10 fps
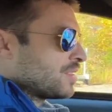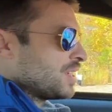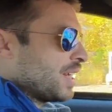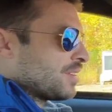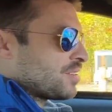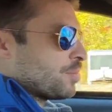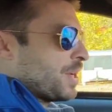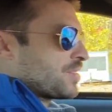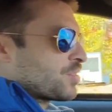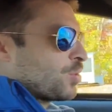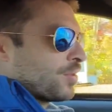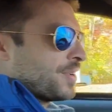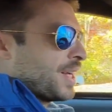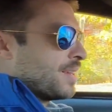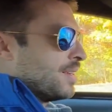he has the best
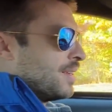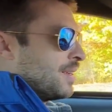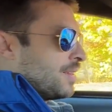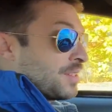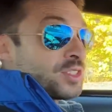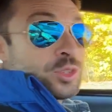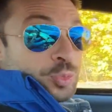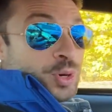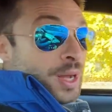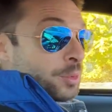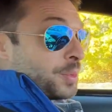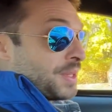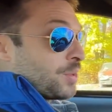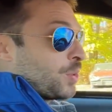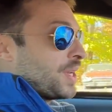Corvette, this is
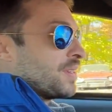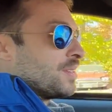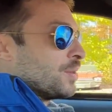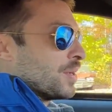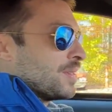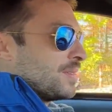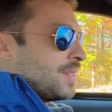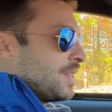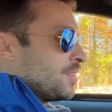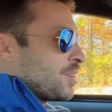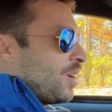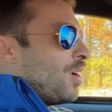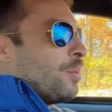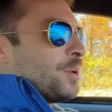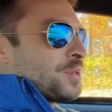probably the way to do it. It is
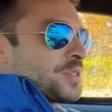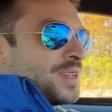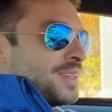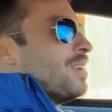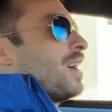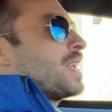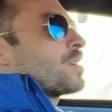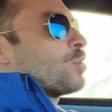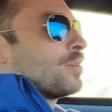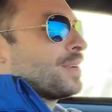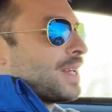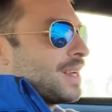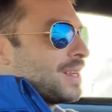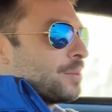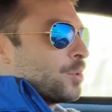almost not a Corvette
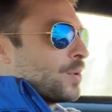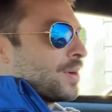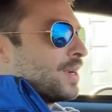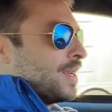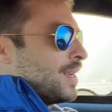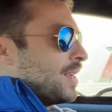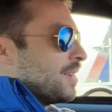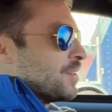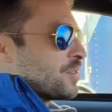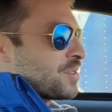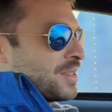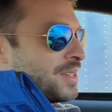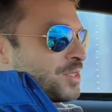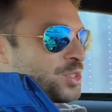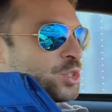anymore. It is
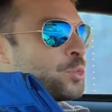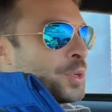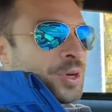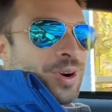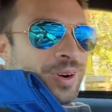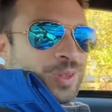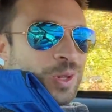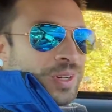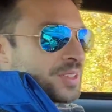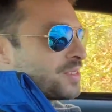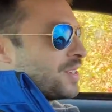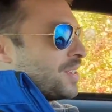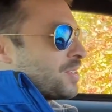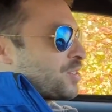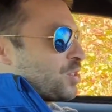supercar looks,
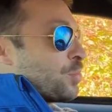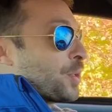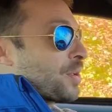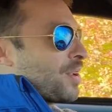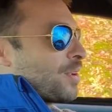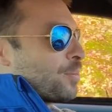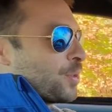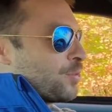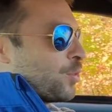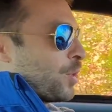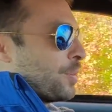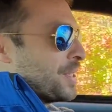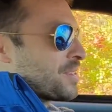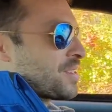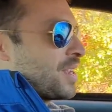supercar
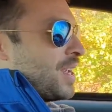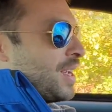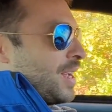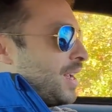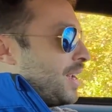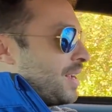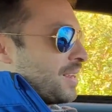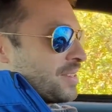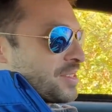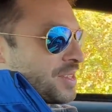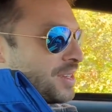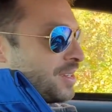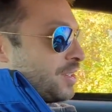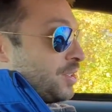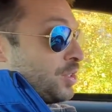performance,
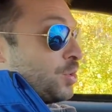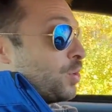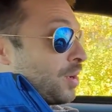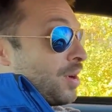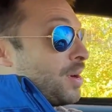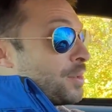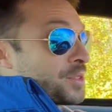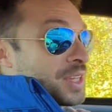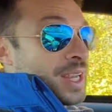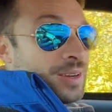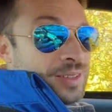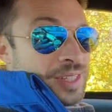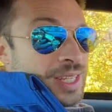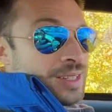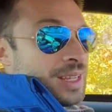and you are almost
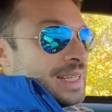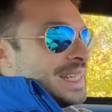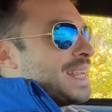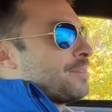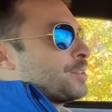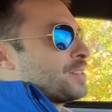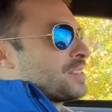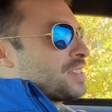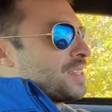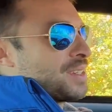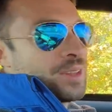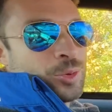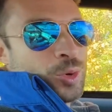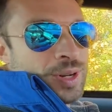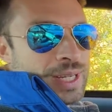guaranteed never to see another
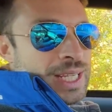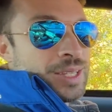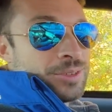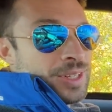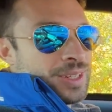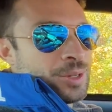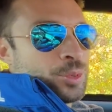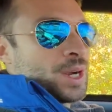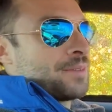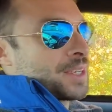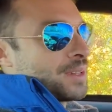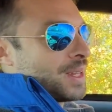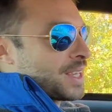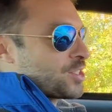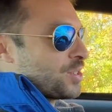one, even in a private
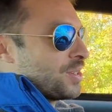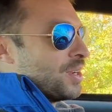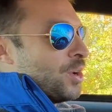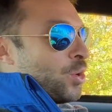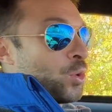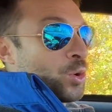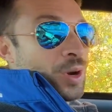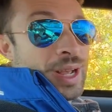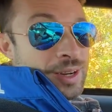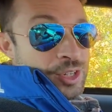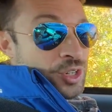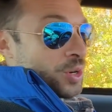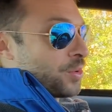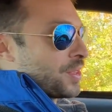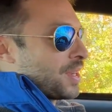collection or at a
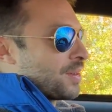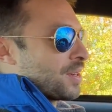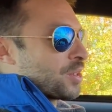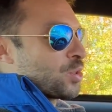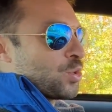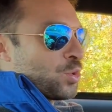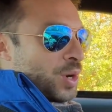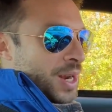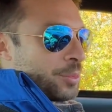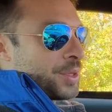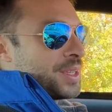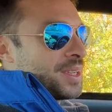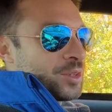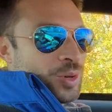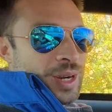show. They are incredibly,
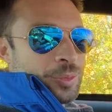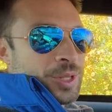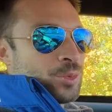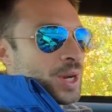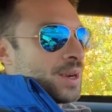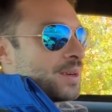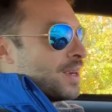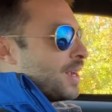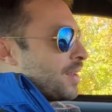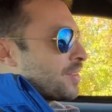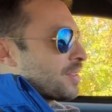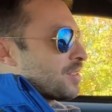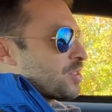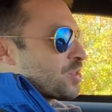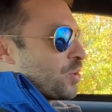incredibly rare. I think
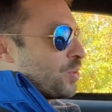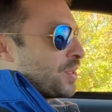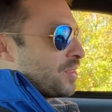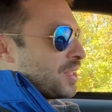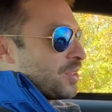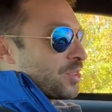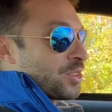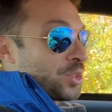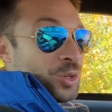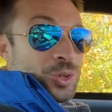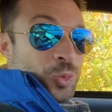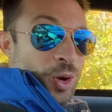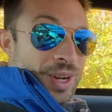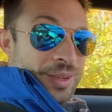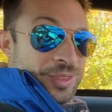this is only the third
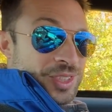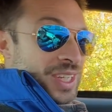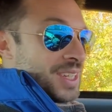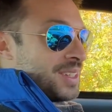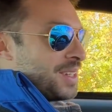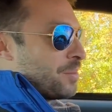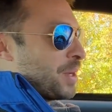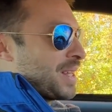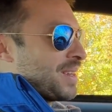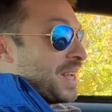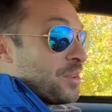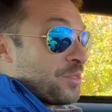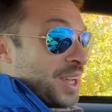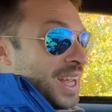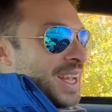one I've seen in my
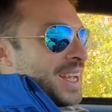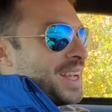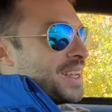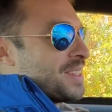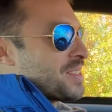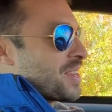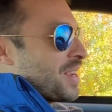life, and